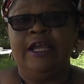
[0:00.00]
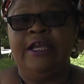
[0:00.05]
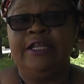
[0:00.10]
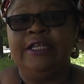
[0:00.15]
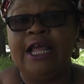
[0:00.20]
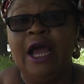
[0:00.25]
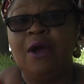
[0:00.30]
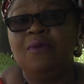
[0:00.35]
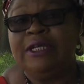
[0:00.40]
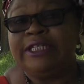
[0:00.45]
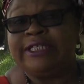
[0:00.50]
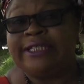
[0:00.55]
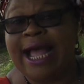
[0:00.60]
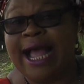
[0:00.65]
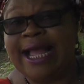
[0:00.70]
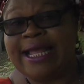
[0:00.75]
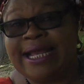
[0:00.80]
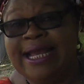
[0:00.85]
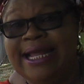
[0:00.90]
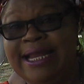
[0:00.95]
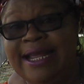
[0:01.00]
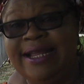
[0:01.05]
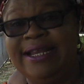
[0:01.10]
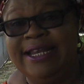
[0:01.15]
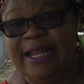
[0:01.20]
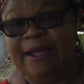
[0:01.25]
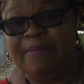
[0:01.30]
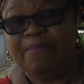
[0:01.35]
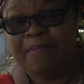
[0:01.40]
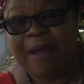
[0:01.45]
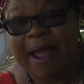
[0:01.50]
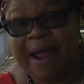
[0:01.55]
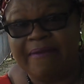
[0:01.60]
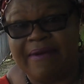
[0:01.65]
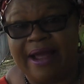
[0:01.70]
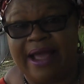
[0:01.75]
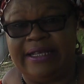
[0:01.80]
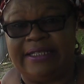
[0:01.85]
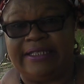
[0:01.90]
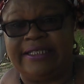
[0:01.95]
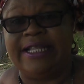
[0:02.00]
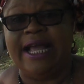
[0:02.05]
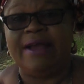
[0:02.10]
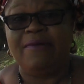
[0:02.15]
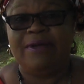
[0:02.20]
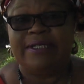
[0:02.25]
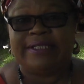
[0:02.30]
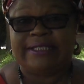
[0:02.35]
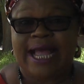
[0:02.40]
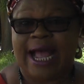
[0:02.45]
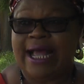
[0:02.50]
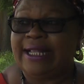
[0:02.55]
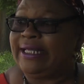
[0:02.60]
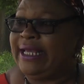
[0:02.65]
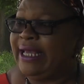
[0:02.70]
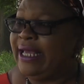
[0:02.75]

they will start killing the parents. They will start